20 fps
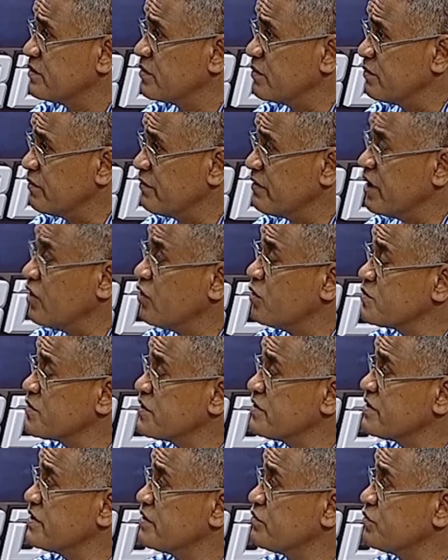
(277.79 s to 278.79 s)
So there are
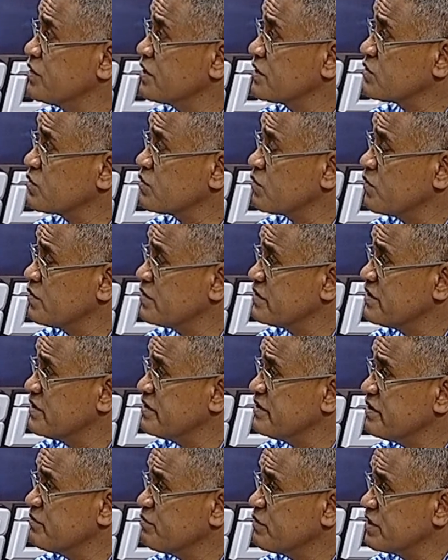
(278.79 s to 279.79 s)
options that we are
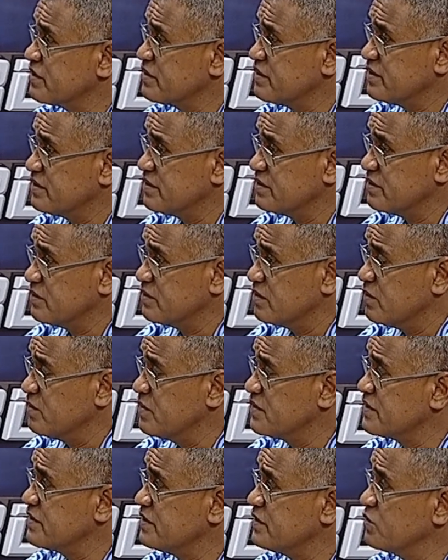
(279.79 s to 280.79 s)
considering, but
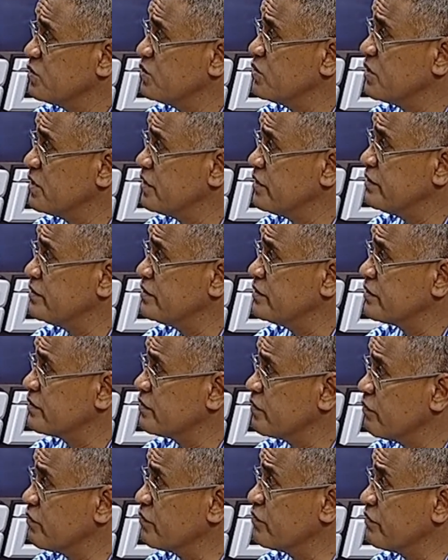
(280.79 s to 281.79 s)
obviously we will
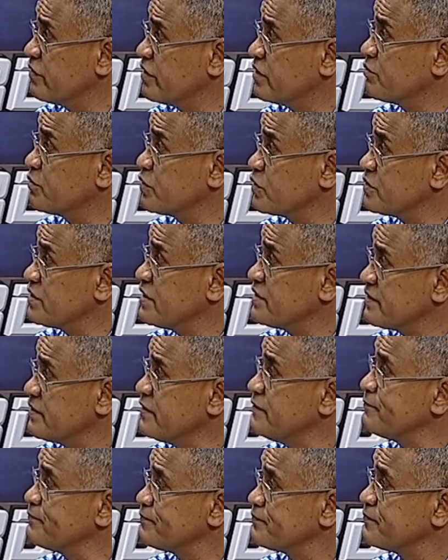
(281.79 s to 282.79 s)
go through that process.
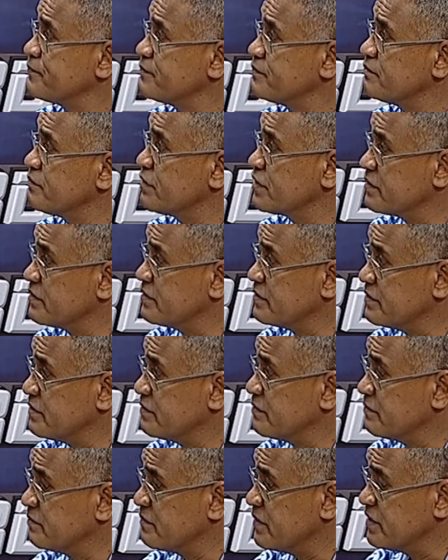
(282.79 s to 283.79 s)
But
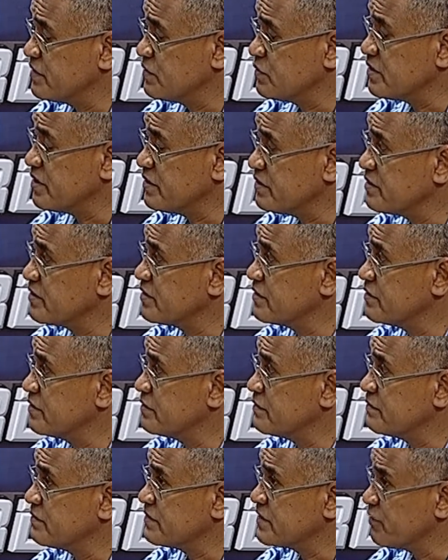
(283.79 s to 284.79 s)
as you said, it's
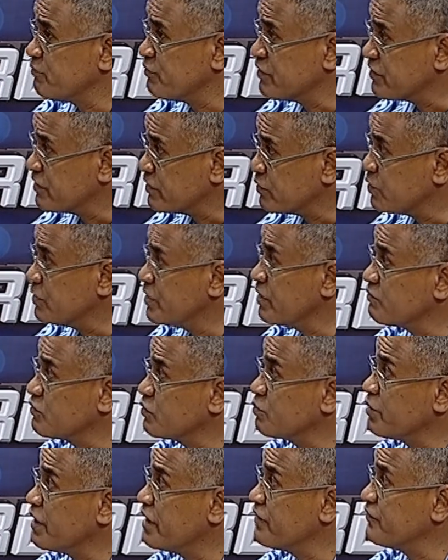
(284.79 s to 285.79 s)
something that we have
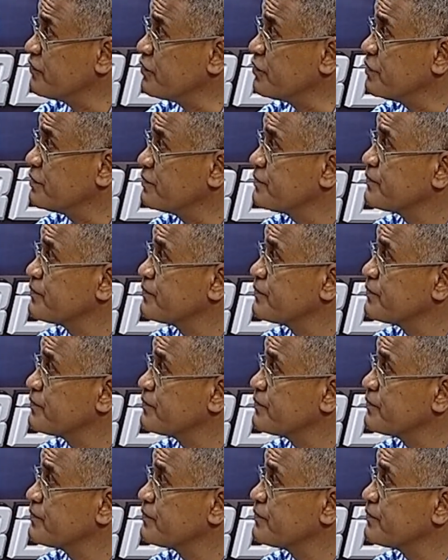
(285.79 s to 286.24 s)
to plan for.